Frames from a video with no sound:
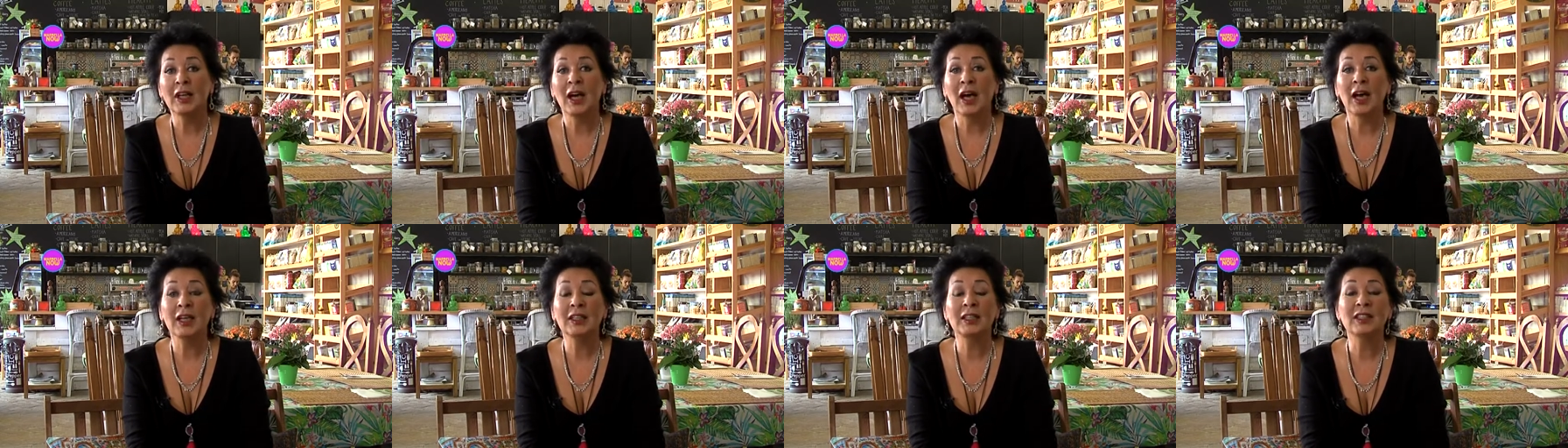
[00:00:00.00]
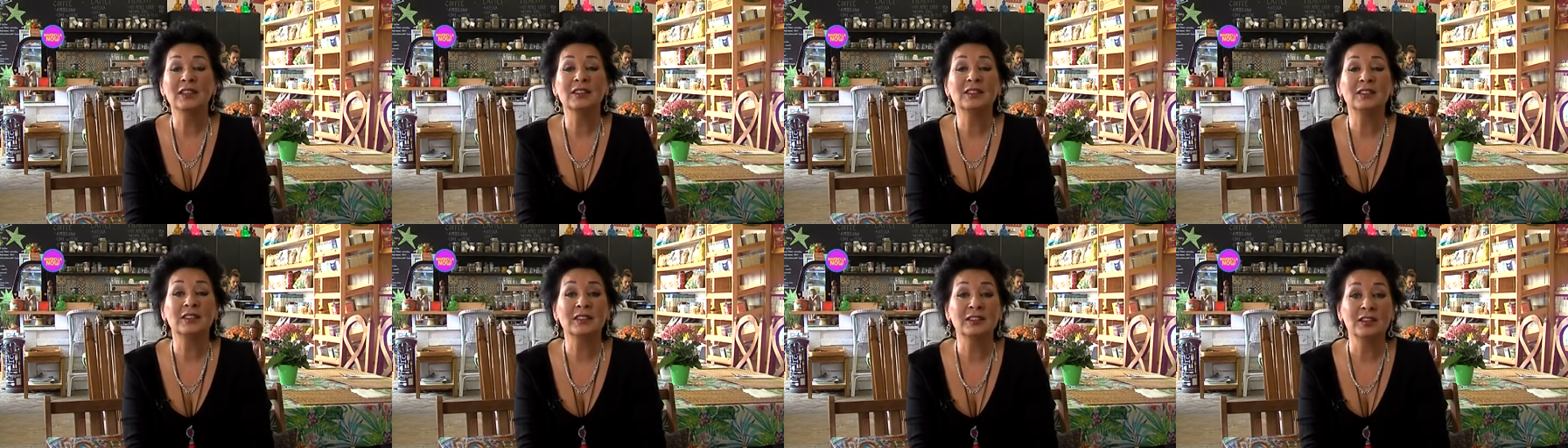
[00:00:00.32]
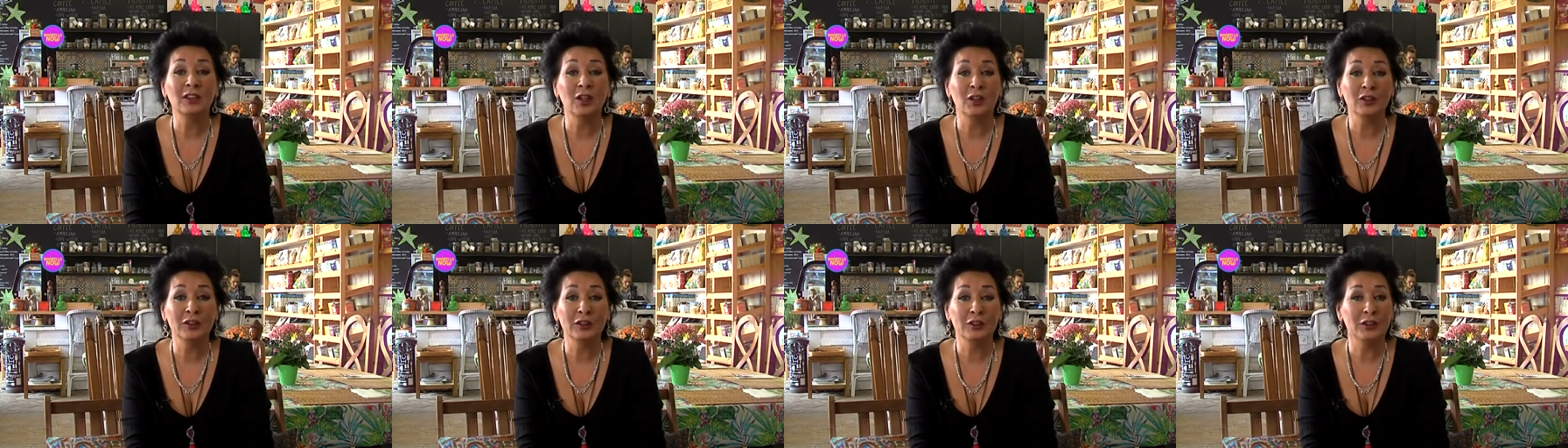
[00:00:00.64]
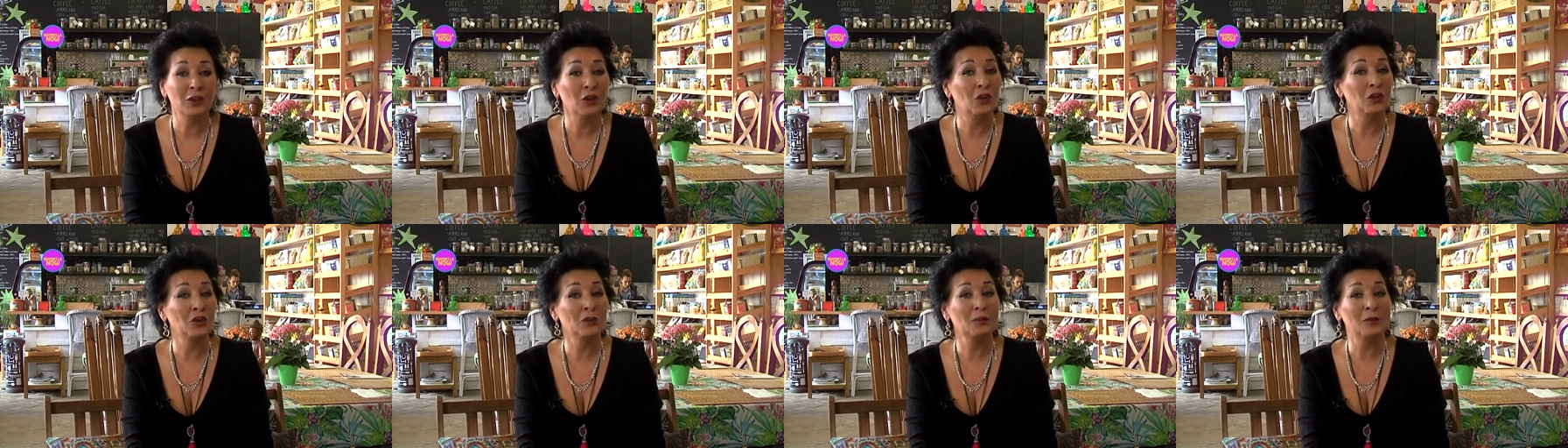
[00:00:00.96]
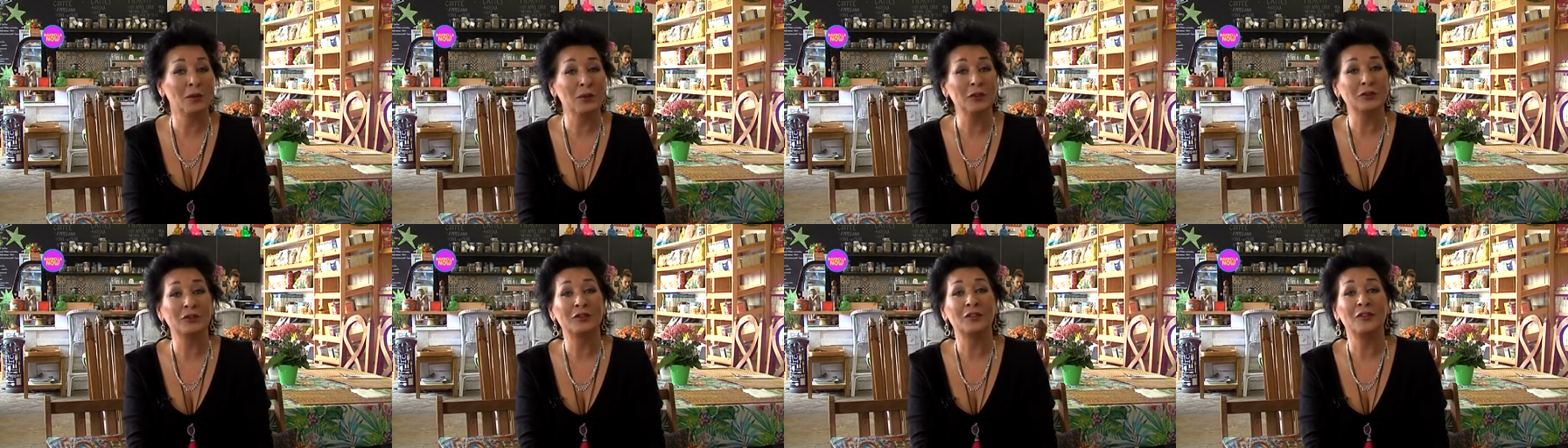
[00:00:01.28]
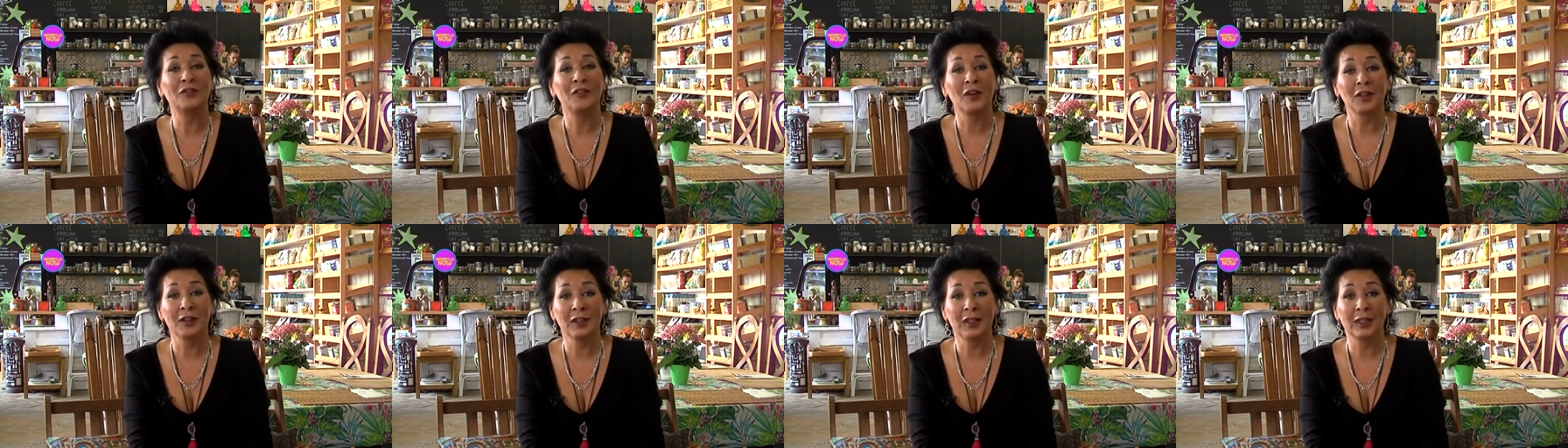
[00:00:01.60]
and it's certainly not the most
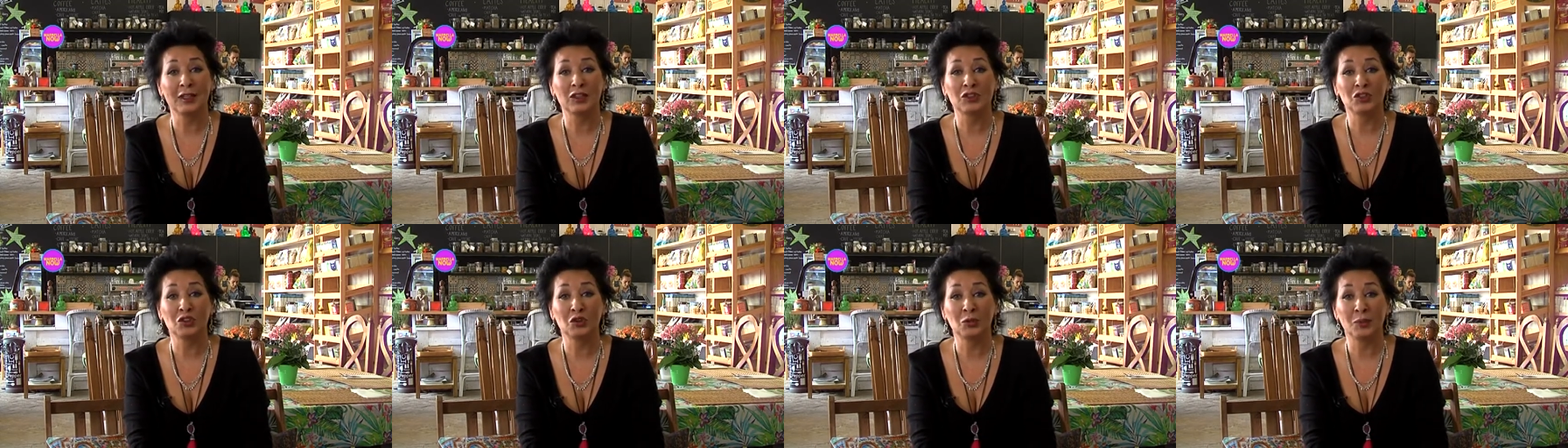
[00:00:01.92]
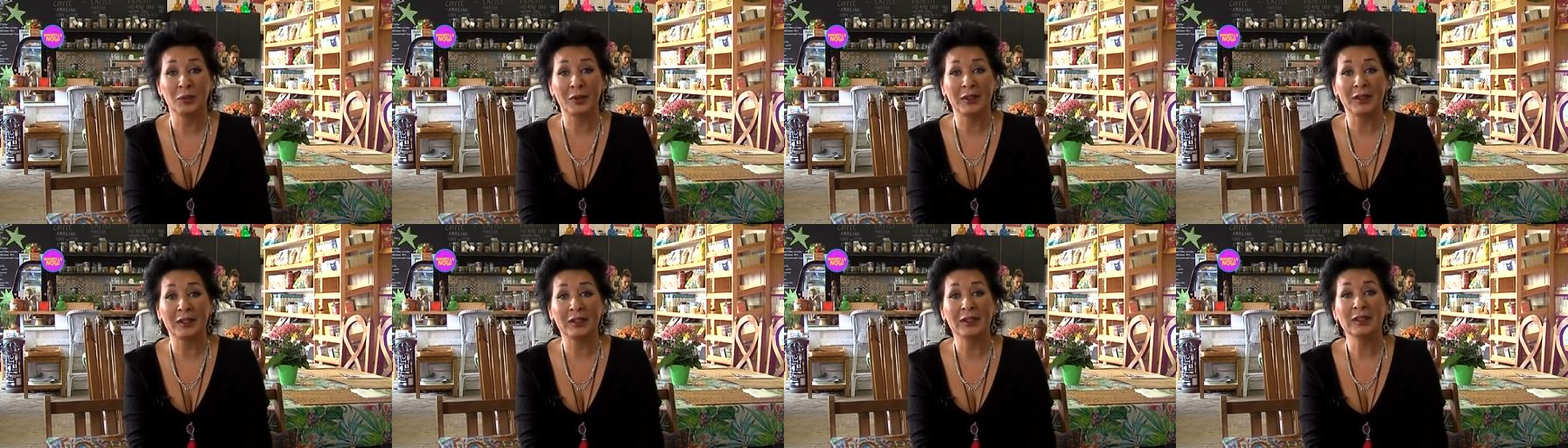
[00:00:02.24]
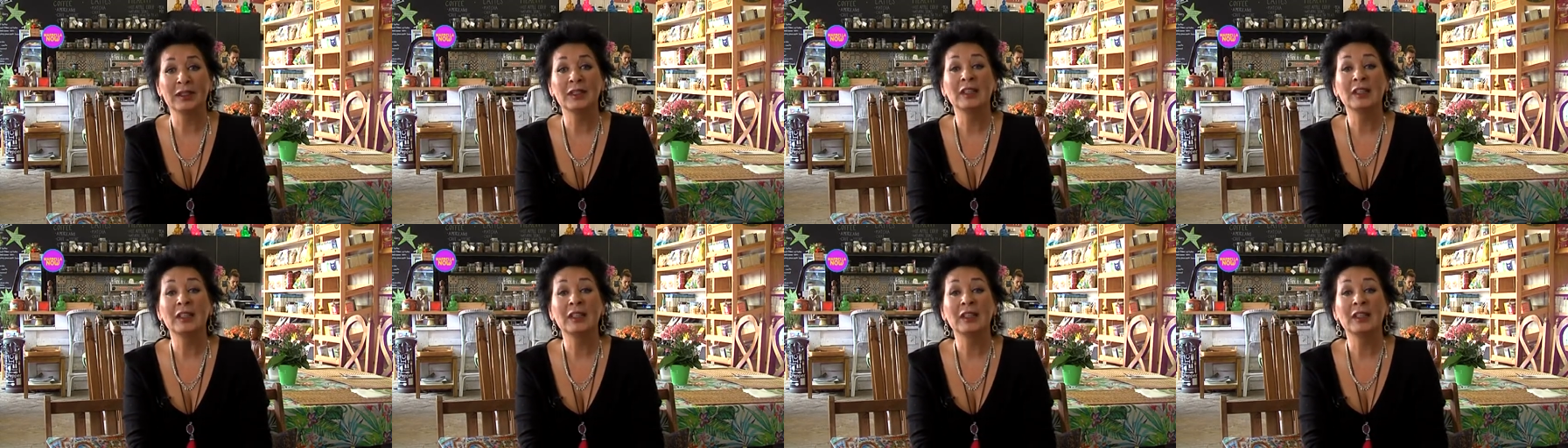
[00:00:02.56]
fun age to be.